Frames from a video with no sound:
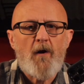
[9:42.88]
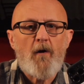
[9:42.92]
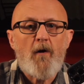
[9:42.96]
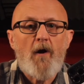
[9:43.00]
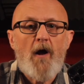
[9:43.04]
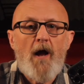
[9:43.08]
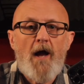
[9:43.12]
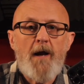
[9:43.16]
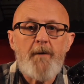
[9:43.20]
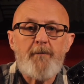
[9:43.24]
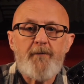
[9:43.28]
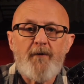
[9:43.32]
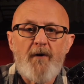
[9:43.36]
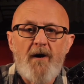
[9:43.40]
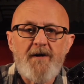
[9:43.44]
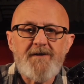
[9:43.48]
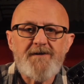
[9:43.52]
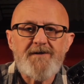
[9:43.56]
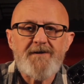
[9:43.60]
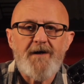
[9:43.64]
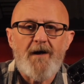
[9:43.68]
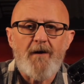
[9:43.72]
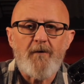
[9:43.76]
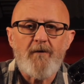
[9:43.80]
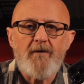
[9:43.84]
hey
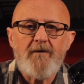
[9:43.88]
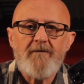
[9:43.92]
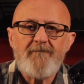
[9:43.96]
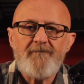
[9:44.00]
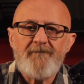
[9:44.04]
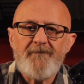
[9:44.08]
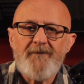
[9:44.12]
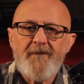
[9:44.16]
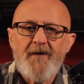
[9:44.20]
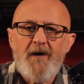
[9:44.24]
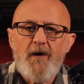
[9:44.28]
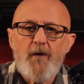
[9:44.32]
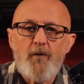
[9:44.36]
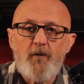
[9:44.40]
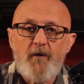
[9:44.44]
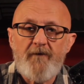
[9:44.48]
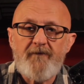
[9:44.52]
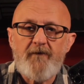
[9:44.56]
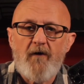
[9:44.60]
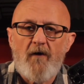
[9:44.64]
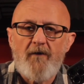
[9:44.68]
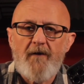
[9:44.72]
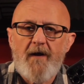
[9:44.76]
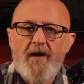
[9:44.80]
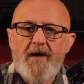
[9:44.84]
presto, we've
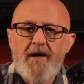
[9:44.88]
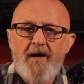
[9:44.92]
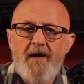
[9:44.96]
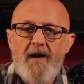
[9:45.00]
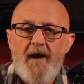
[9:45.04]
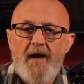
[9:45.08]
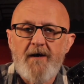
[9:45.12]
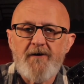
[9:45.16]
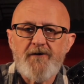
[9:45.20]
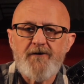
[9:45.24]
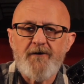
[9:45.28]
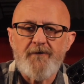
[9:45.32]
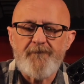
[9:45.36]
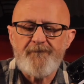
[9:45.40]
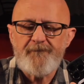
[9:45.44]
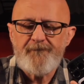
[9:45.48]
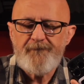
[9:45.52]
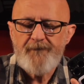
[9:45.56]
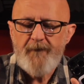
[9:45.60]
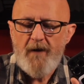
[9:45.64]
got that connection,